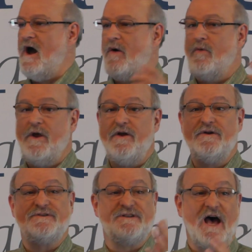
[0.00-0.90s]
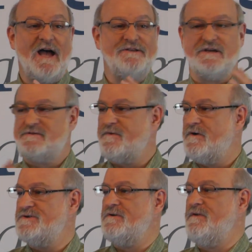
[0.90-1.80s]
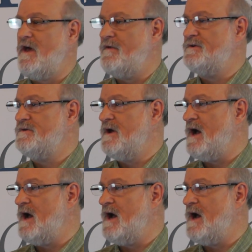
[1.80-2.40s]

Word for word: a Reader's Digest version of the other two